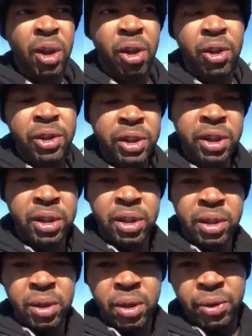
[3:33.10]
on the
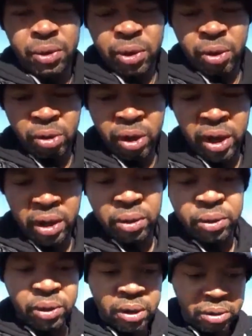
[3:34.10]
on the
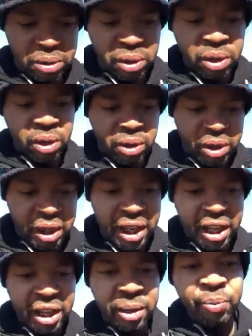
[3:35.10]
ground, you know, on the
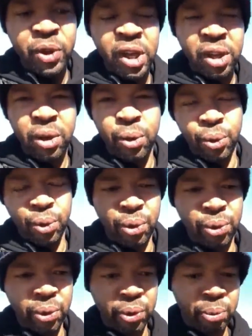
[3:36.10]
lane in
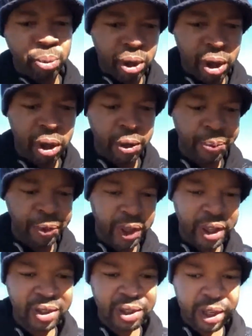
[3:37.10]
order to throw the ball,
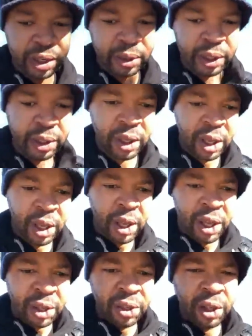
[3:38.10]
et cetera.
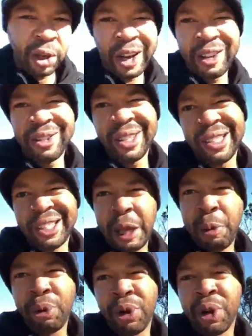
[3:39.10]
You know how you need to
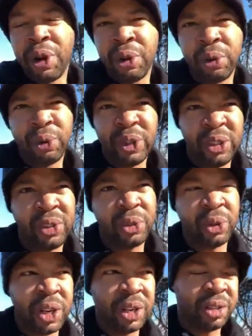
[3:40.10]
keep your wrist
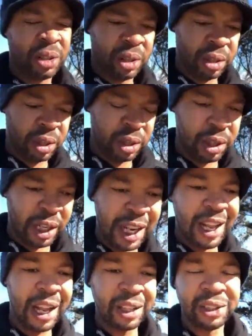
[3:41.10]
straight and
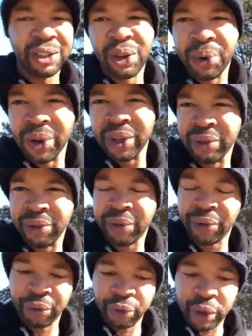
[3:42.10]
locked. You don't want it
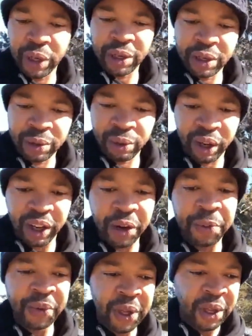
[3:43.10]
frailing
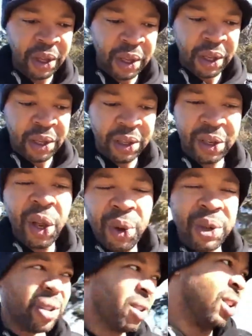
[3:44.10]
around. You
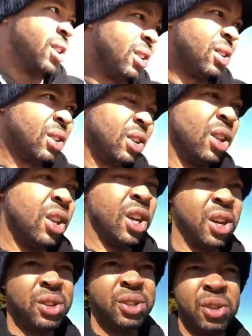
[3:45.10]
know these things, you
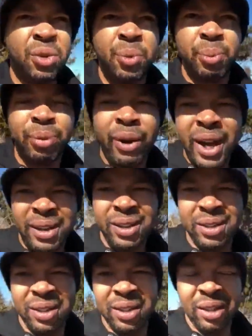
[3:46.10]
know. So
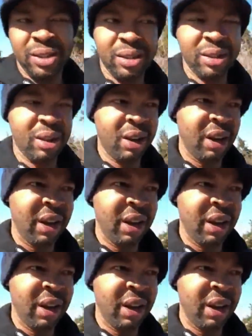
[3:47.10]
practice this